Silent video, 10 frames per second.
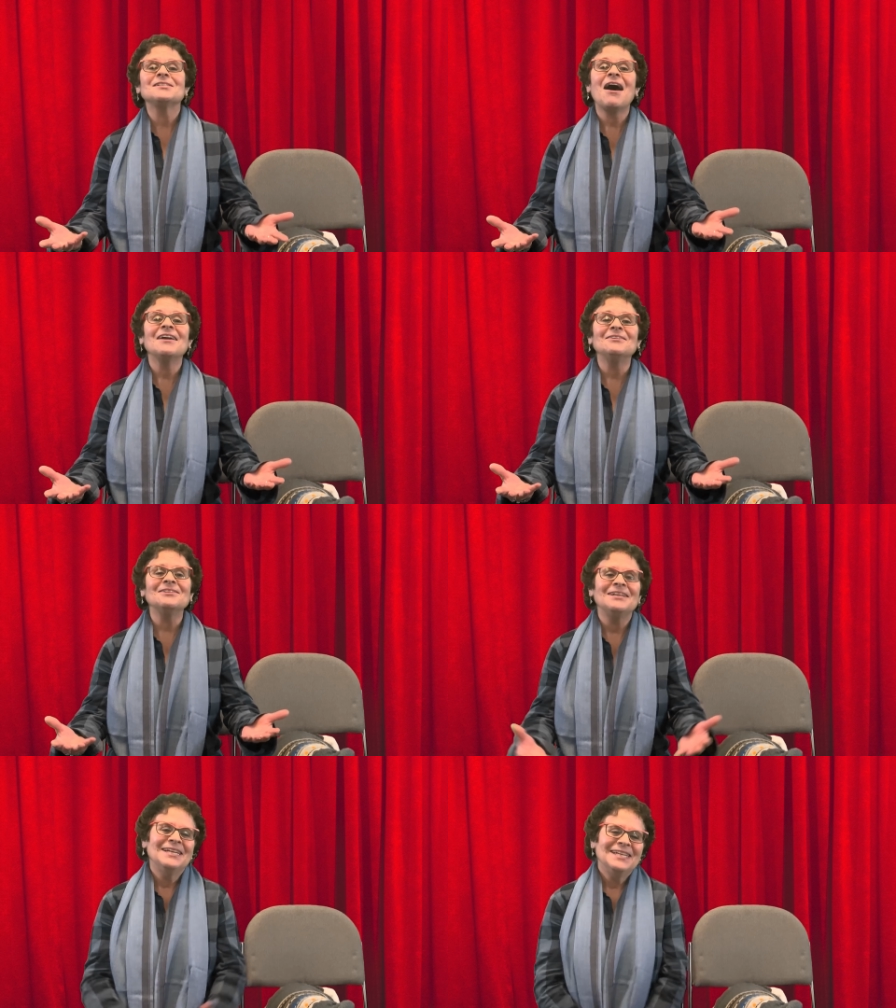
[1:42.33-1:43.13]

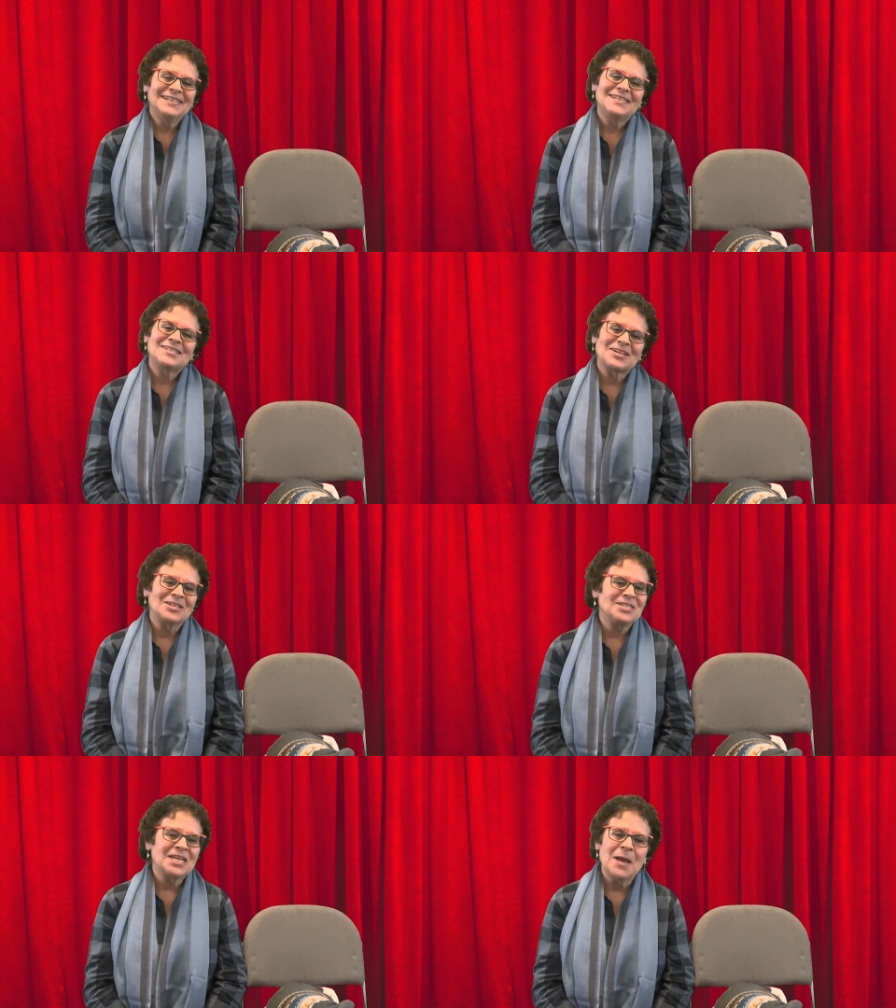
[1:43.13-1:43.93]
style, it is a
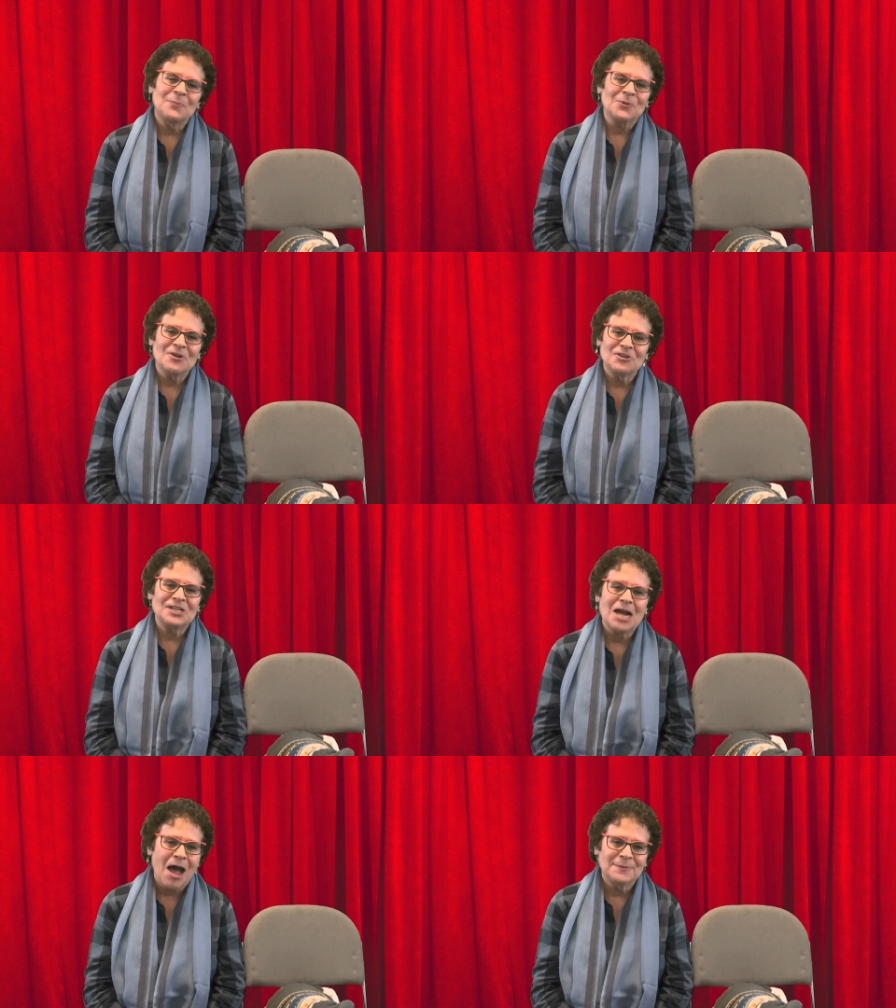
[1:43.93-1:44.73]

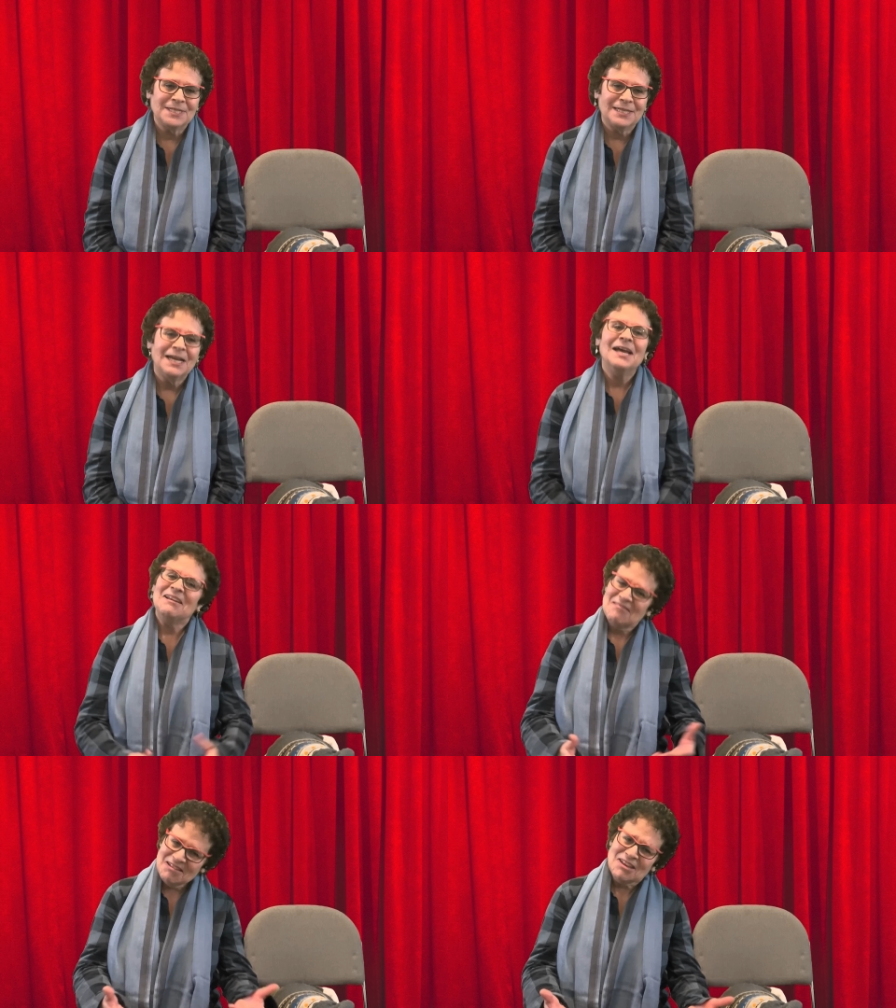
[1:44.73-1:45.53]
contemporary
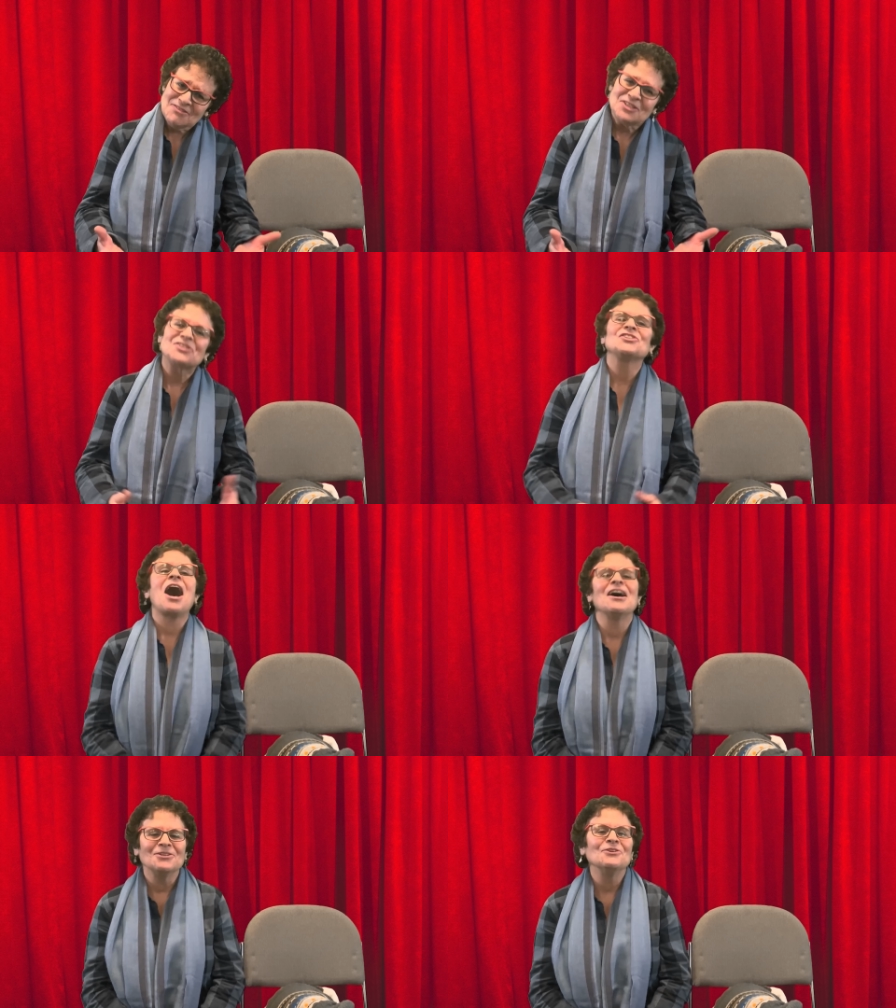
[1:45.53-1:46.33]
comedy in the
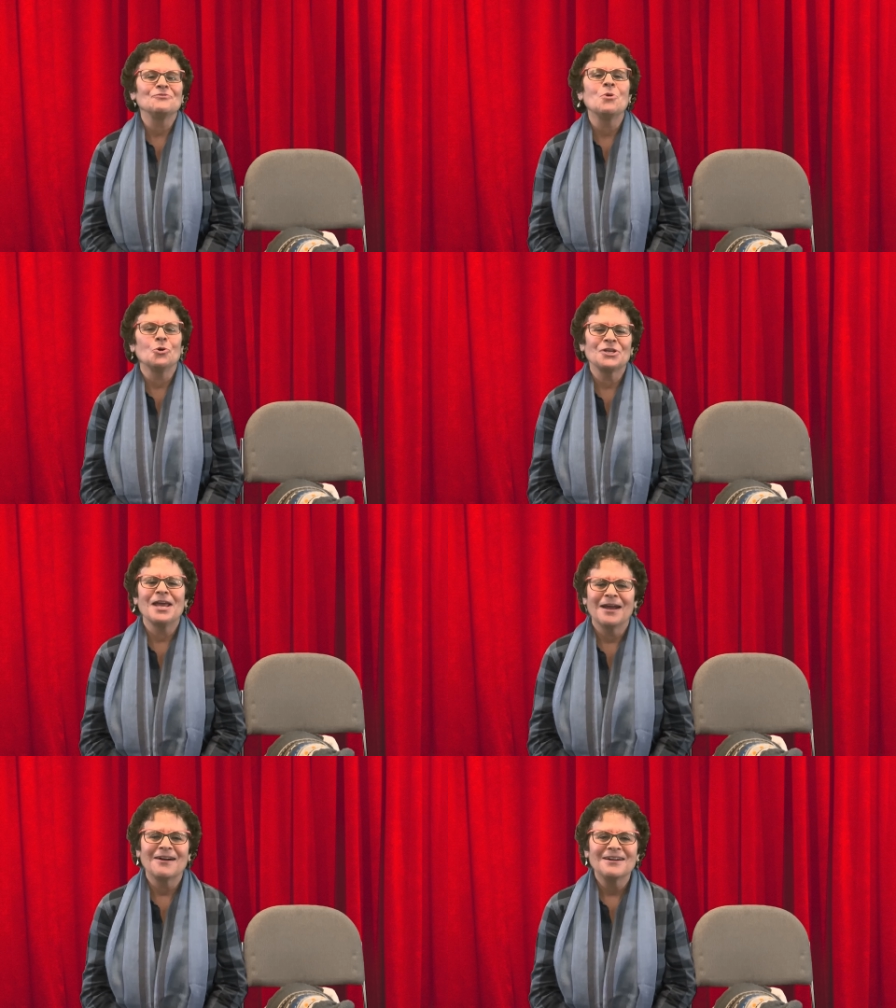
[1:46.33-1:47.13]
style of
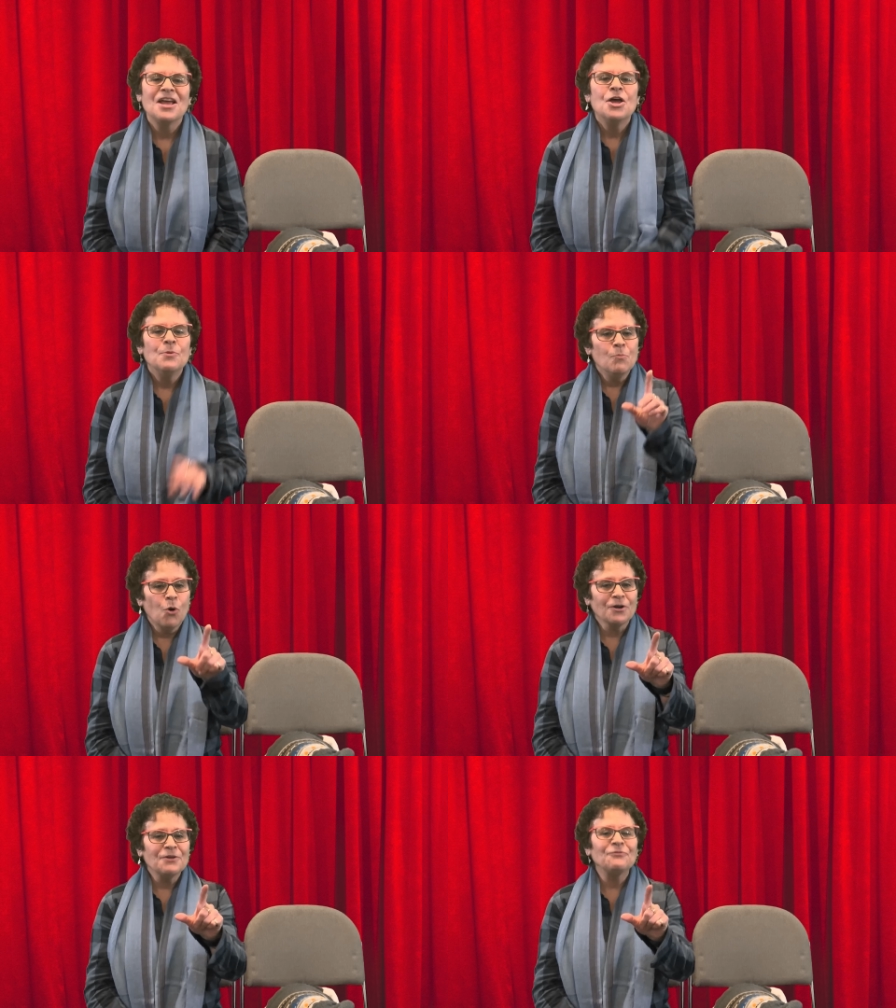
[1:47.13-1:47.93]
Moliere.
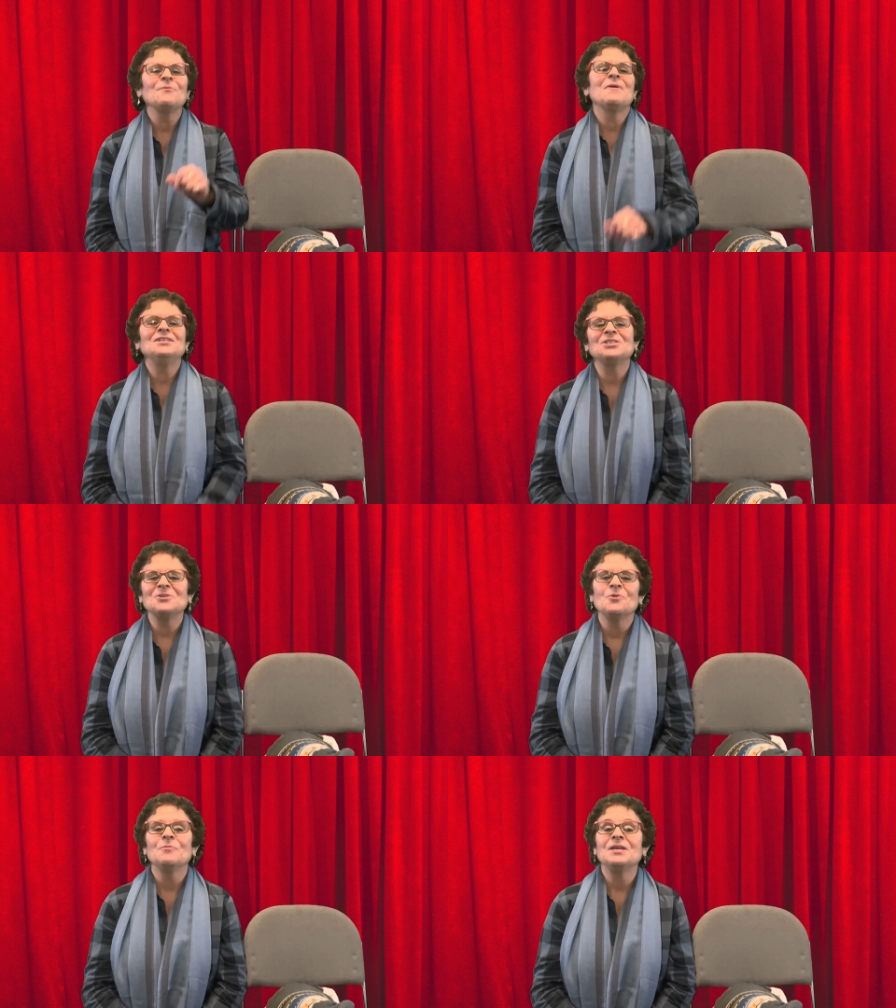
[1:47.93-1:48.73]
More
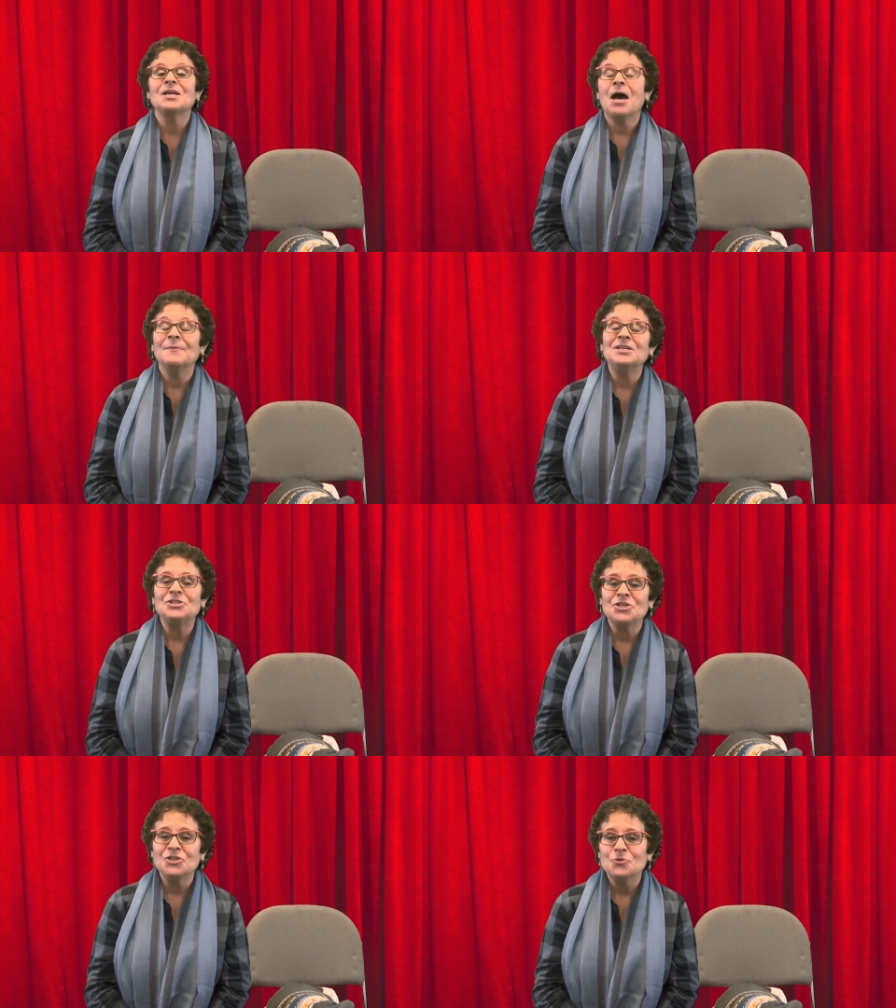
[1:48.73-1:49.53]
information will be
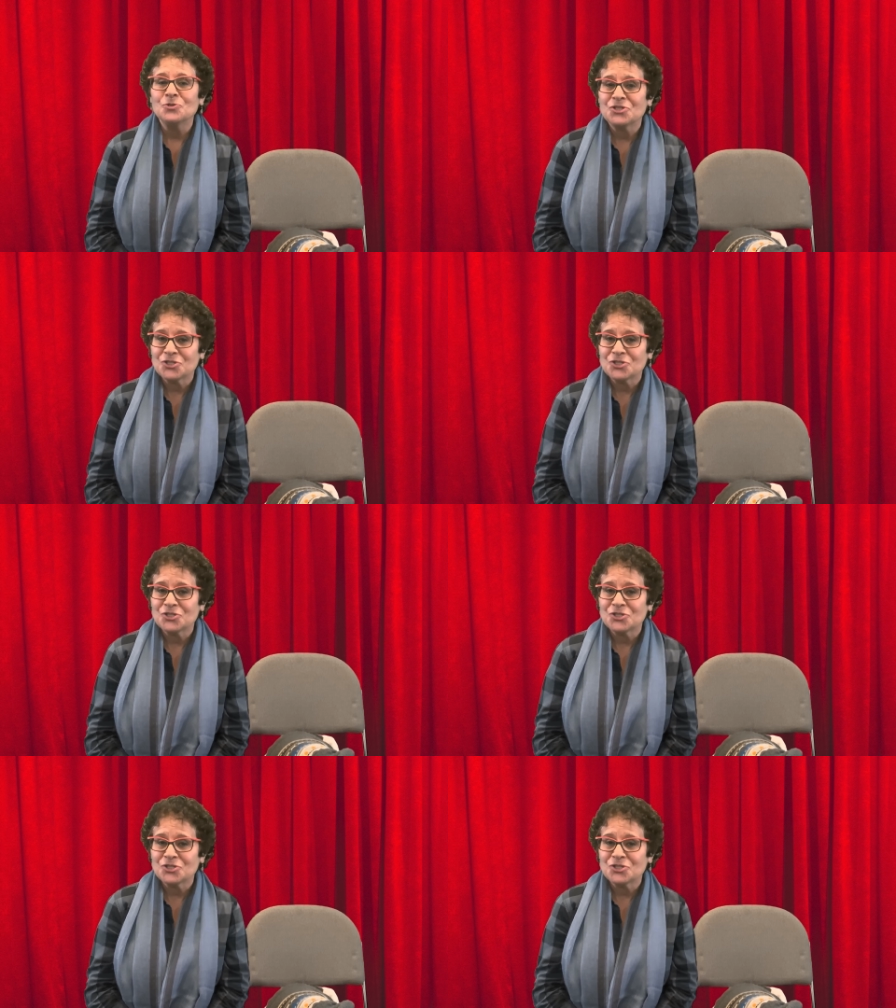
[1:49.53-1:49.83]
coming to you